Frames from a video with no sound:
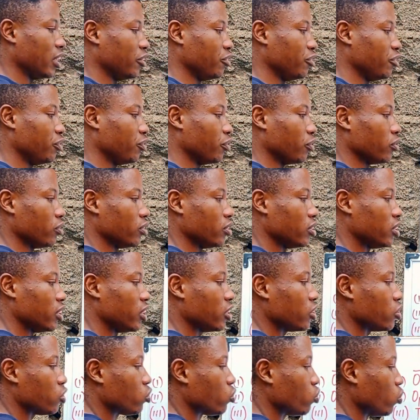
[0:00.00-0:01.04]
if
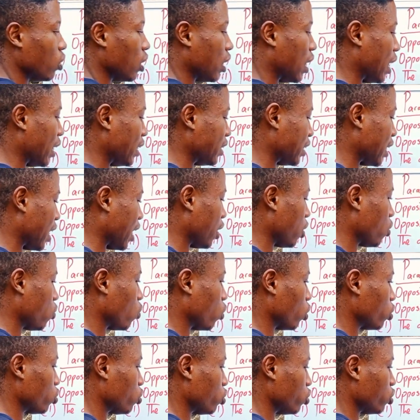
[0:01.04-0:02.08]
these two lines are
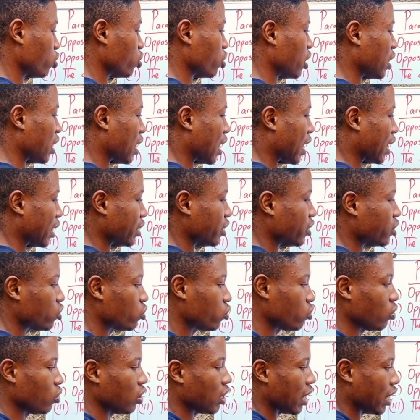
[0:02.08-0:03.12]
equal to each other and these
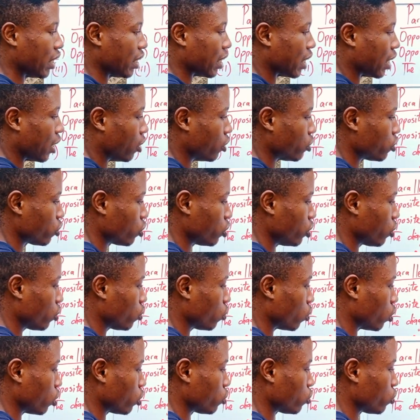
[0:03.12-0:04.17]
two lines are also
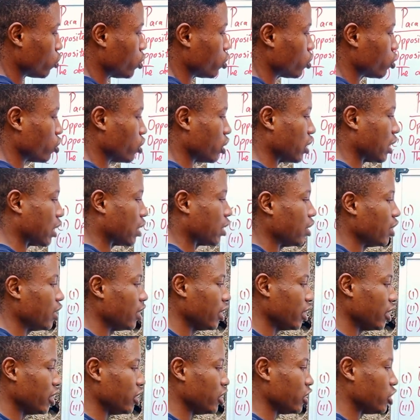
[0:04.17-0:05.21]
equal to each other,
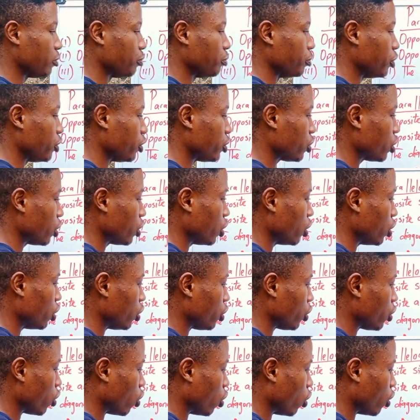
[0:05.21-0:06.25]
it means
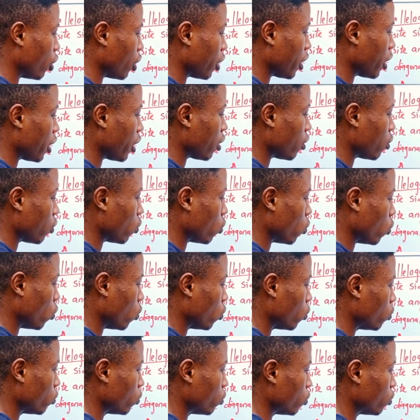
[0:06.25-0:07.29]
your
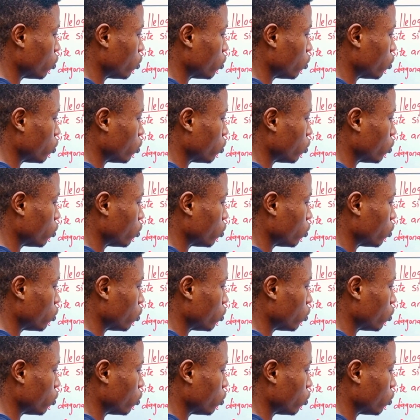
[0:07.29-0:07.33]
AO